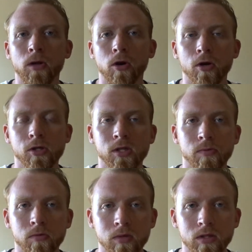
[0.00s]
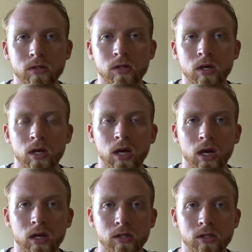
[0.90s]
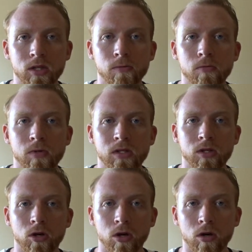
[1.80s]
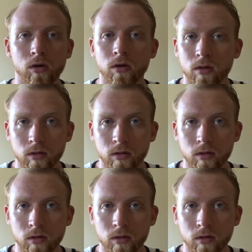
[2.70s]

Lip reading: are supplements, and supplements are